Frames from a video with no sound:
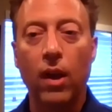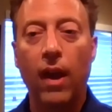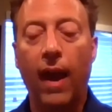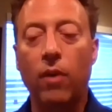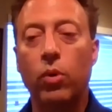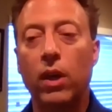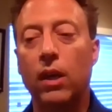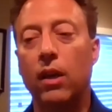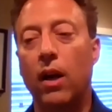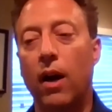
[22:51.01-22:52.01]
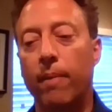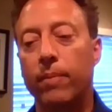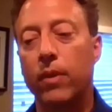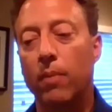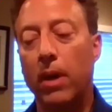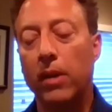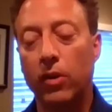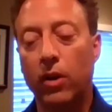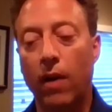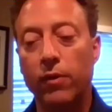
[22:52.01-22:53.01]
And we, based on the
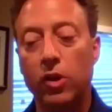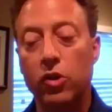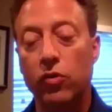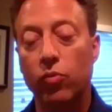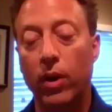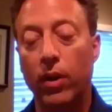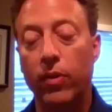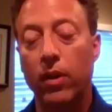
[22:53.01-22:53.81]
conversations with